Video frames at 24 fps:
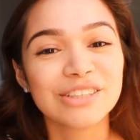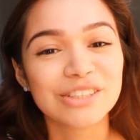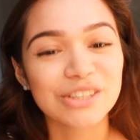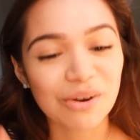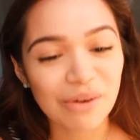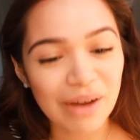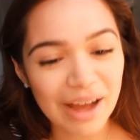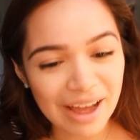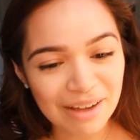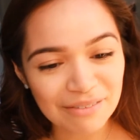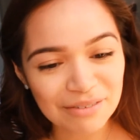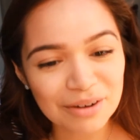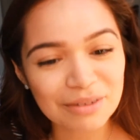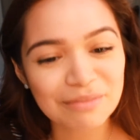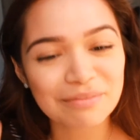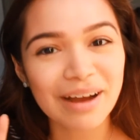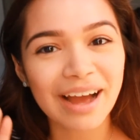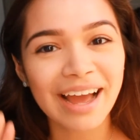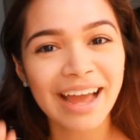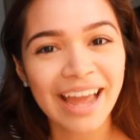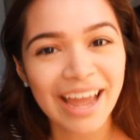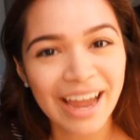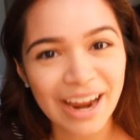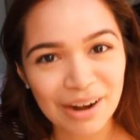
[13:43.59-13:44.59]
Don't ever
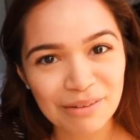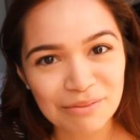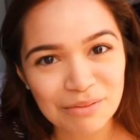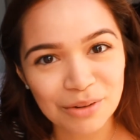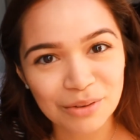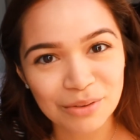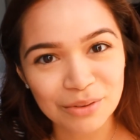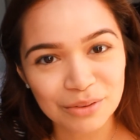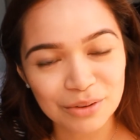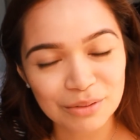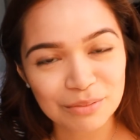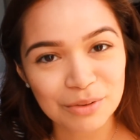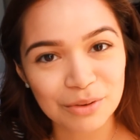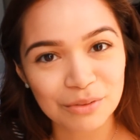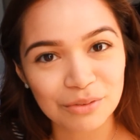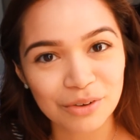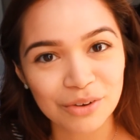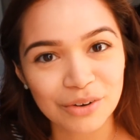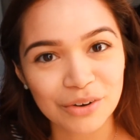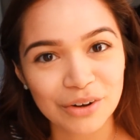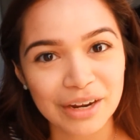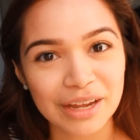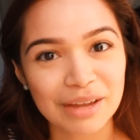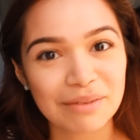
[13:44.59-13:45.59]
buy hair
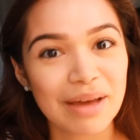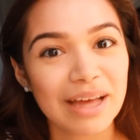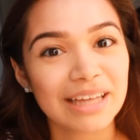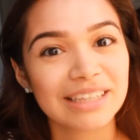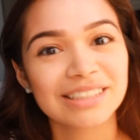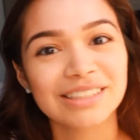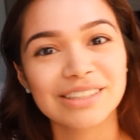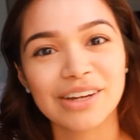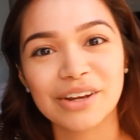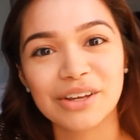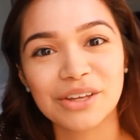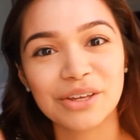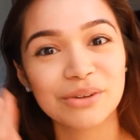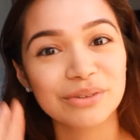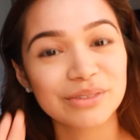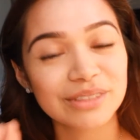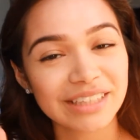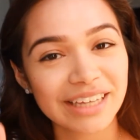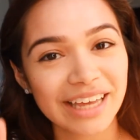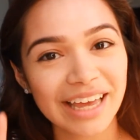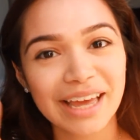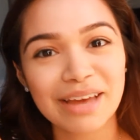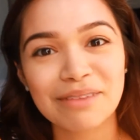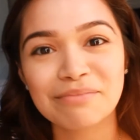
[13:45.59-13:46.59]
removal cream and start
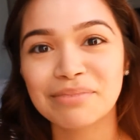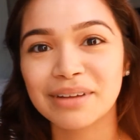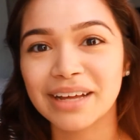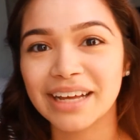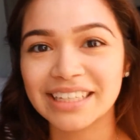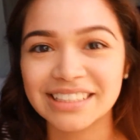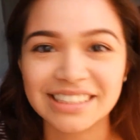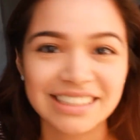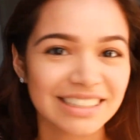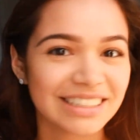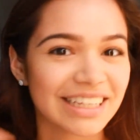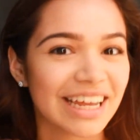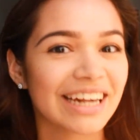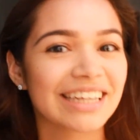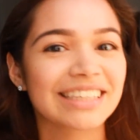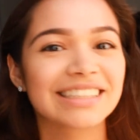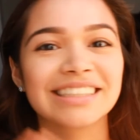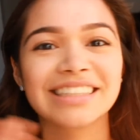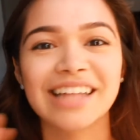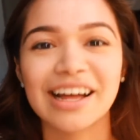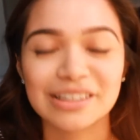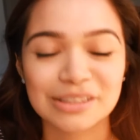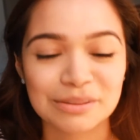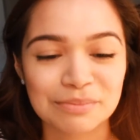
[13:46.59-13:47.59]
using it in places that
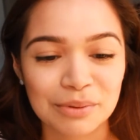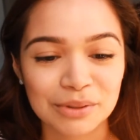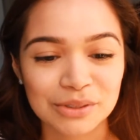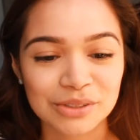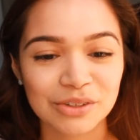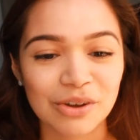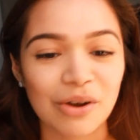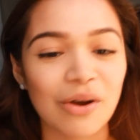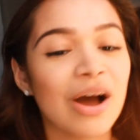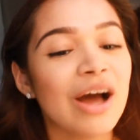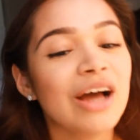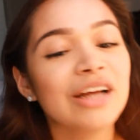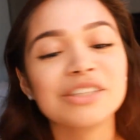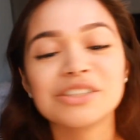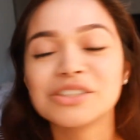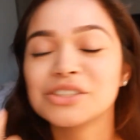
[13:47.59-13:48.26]
it's not supposed to go.